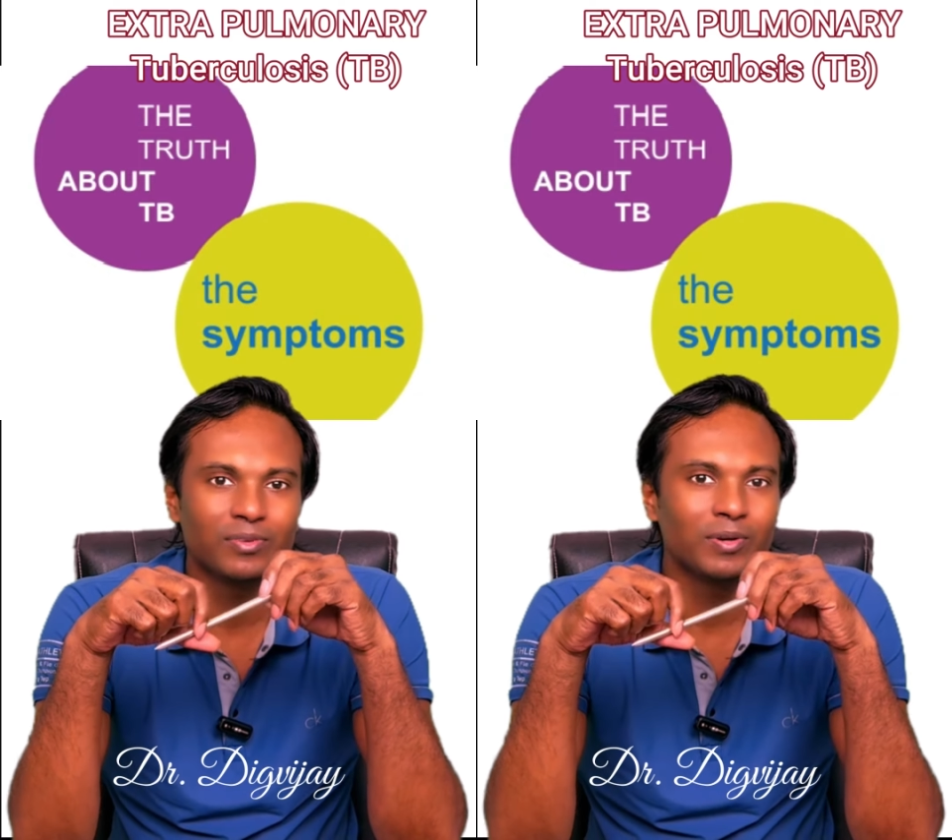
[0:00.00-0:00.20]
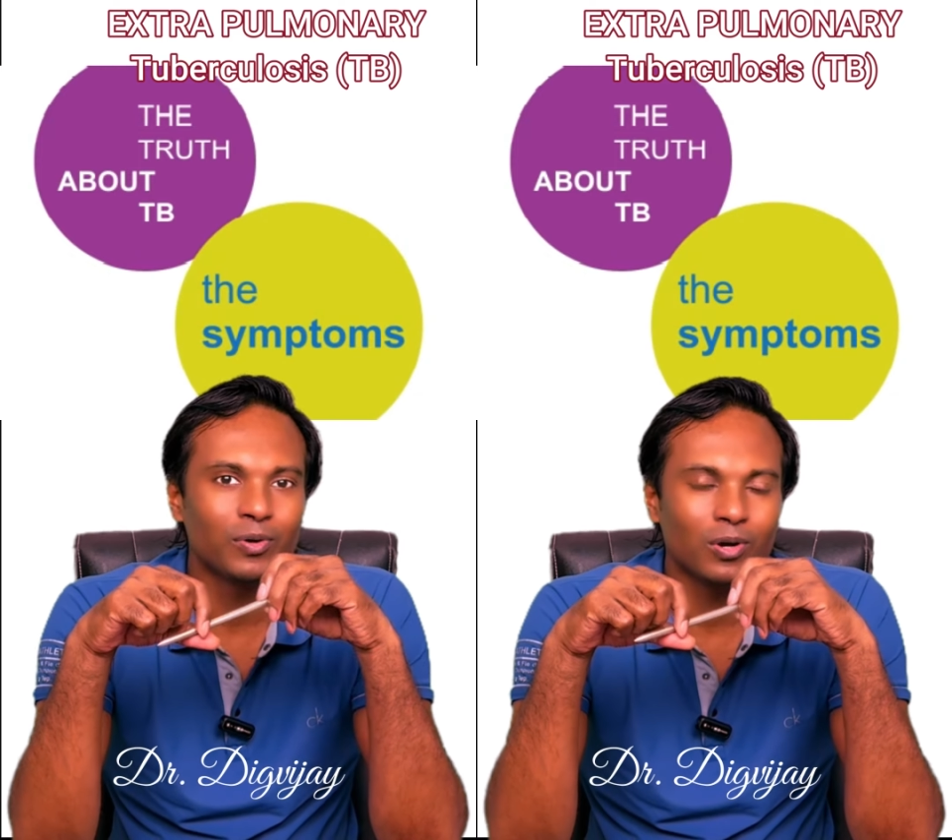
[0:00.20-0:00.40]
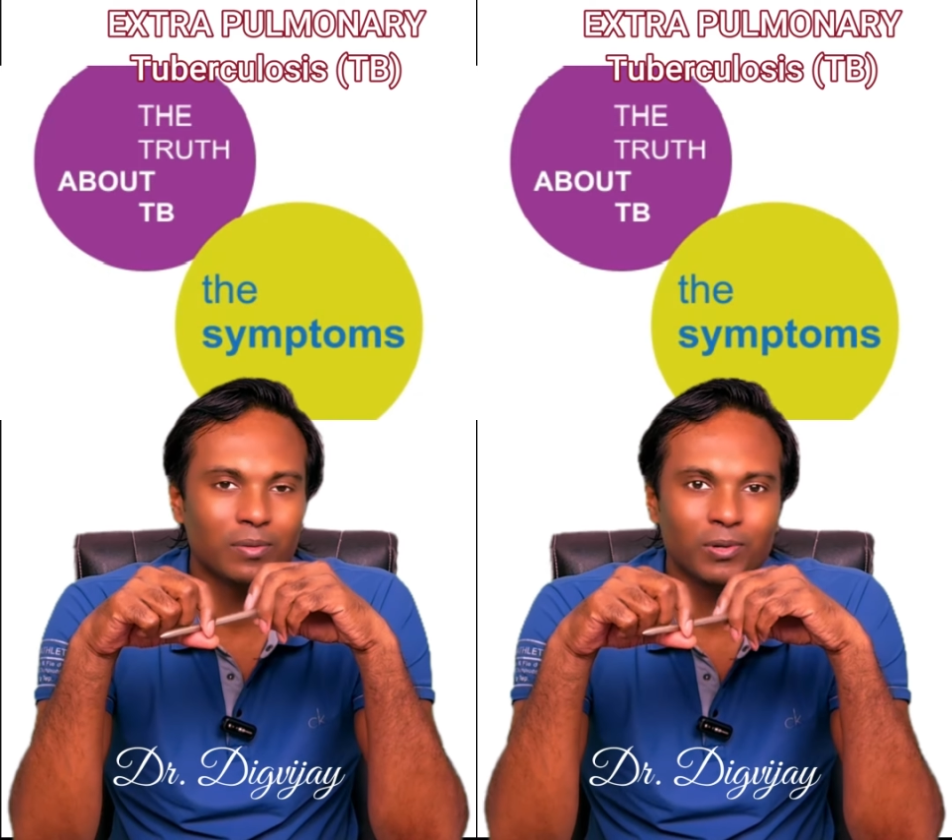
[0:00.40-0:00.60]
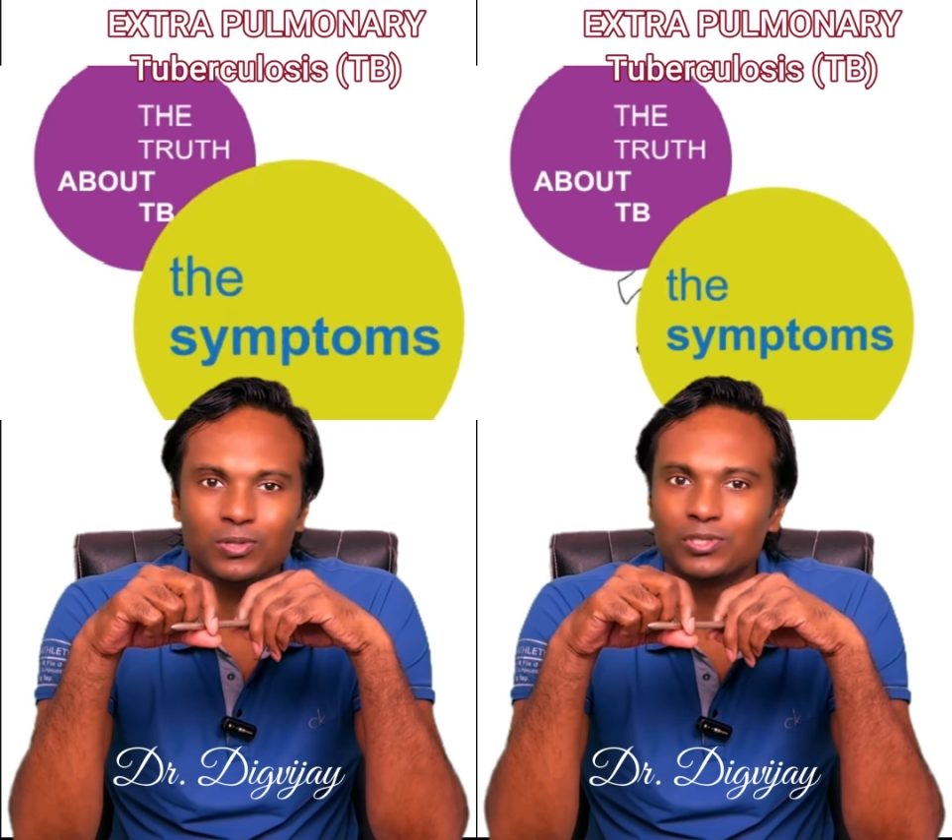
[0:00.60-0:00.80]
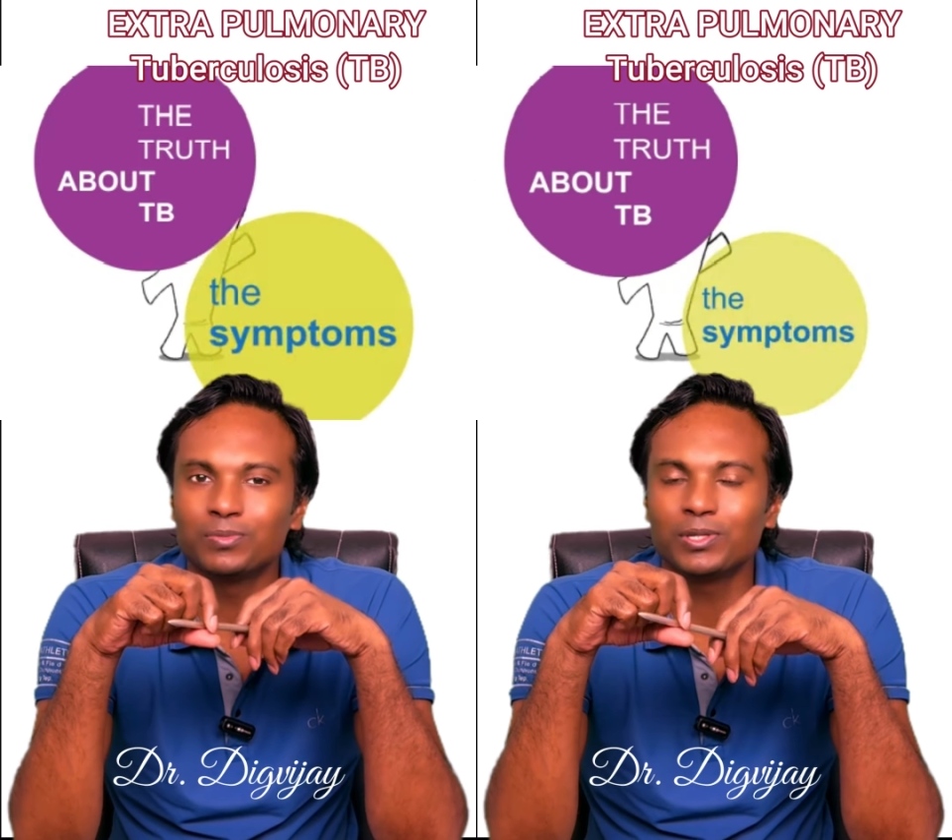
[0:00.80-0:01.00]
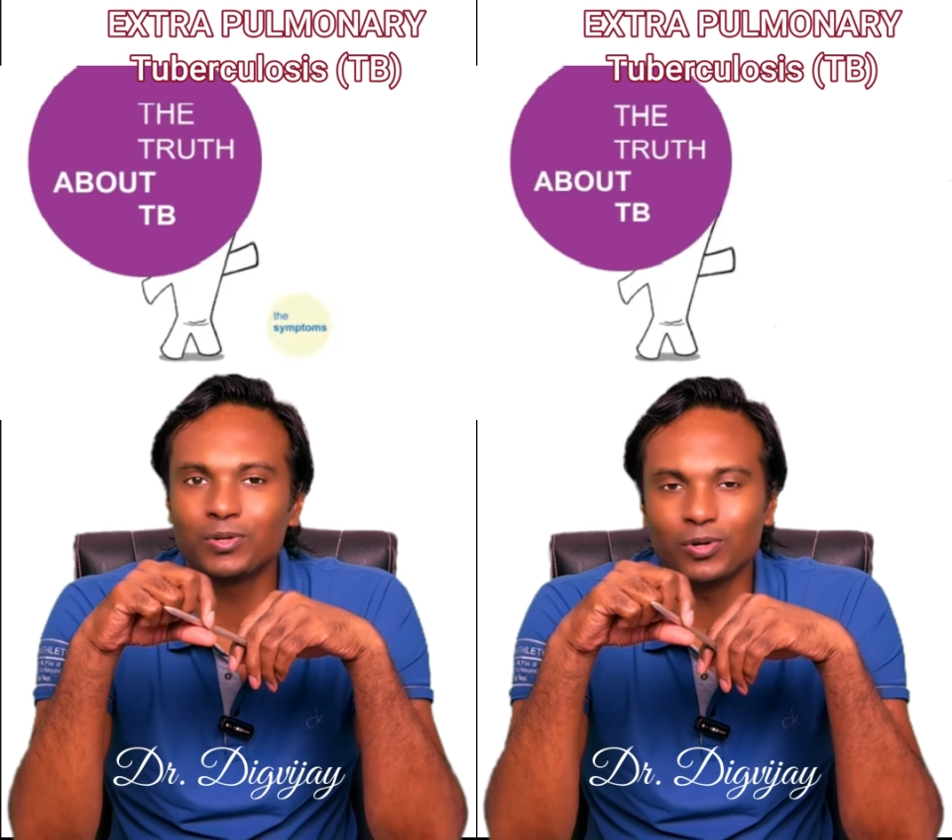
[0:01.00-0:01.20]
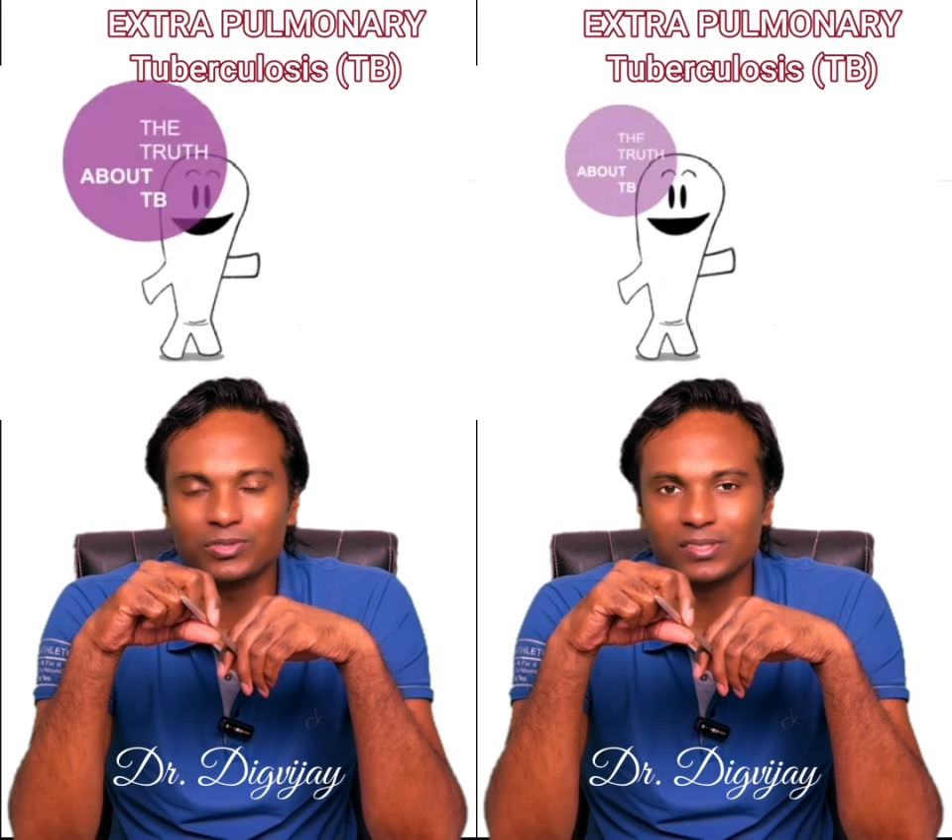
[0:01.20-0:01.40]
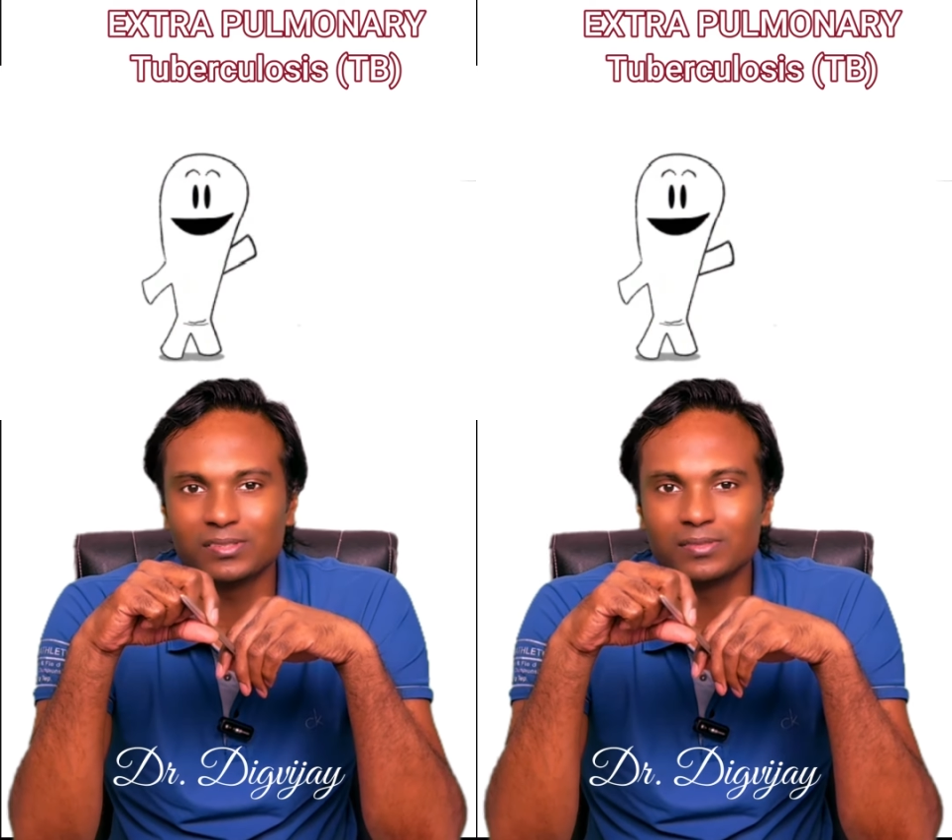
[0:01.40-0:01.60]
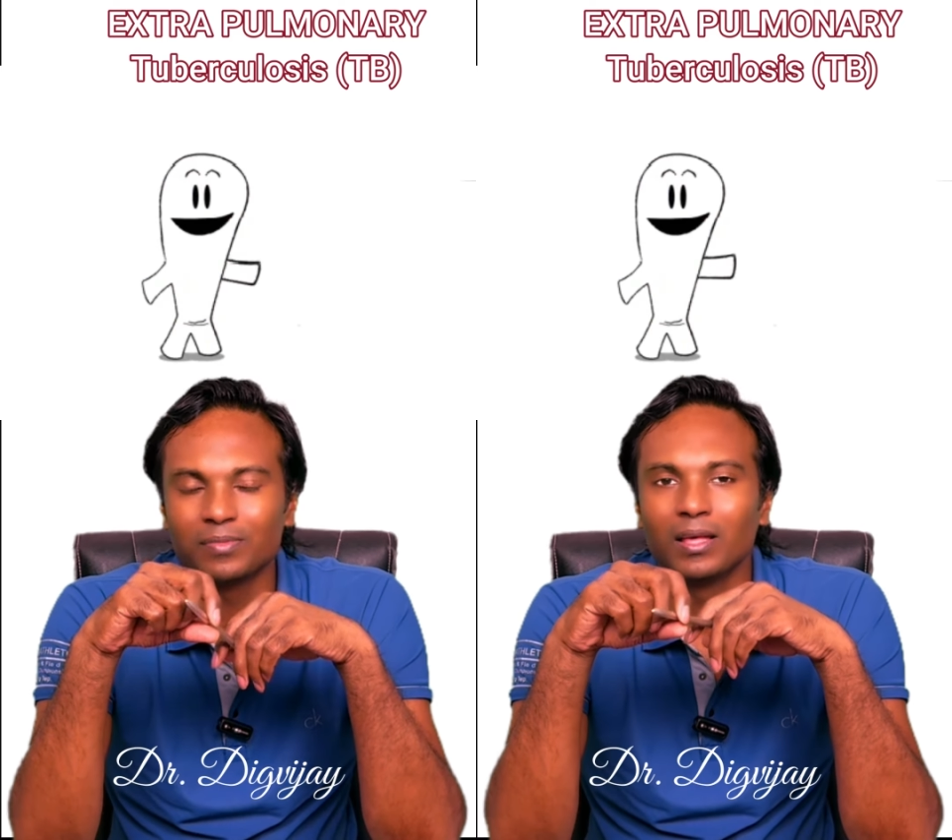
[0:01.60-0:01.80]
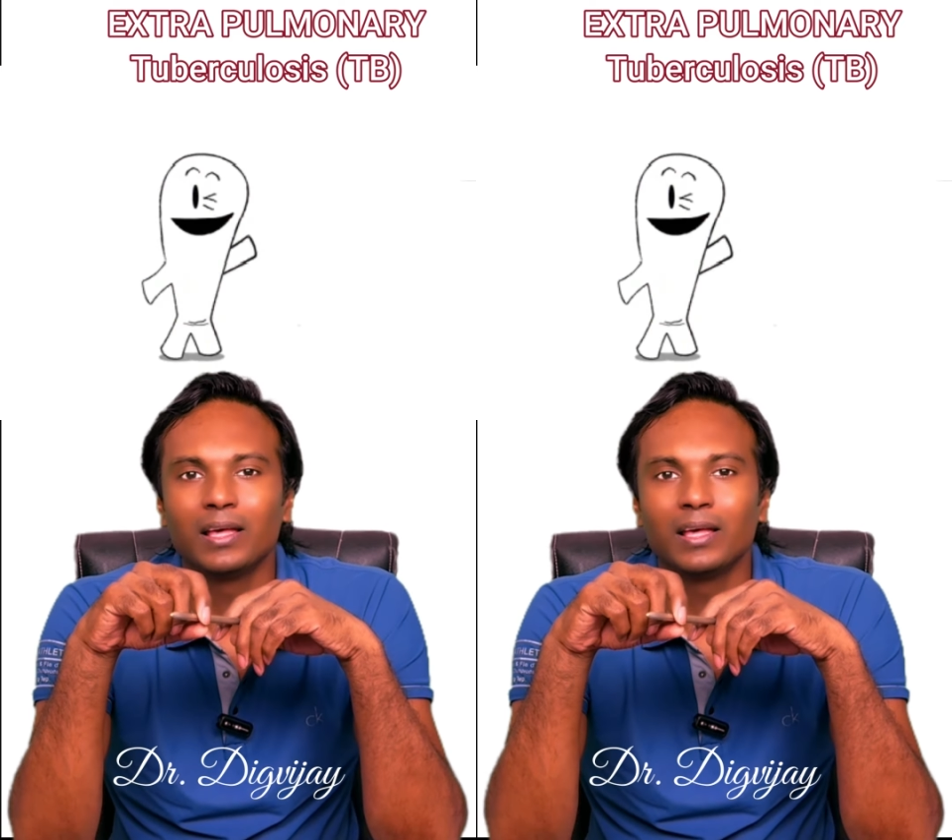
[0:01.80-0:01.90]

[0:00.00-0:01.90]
we will talk about tuberculosis.